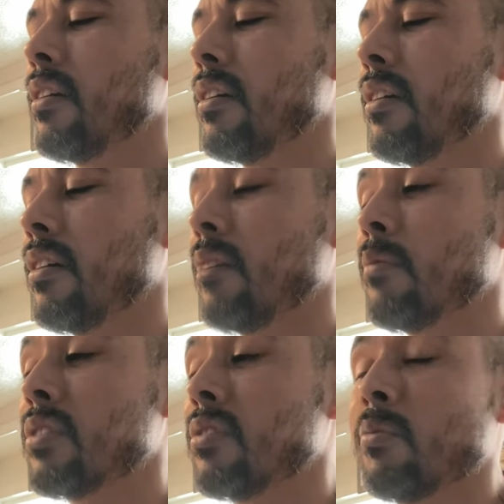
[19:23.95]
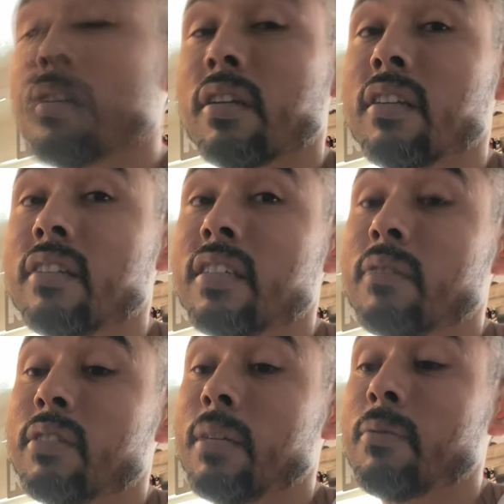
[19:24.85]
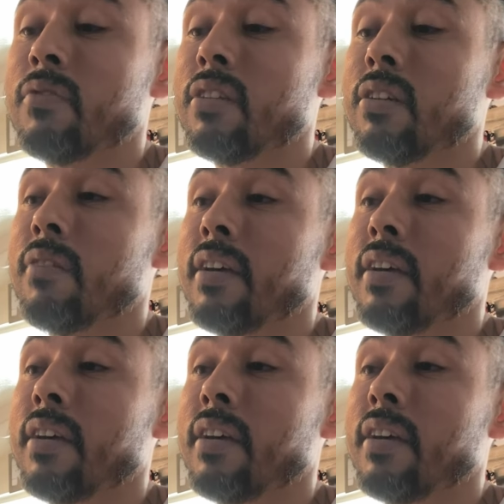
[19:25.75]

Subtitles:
I'm going to start working on that 7 steps video.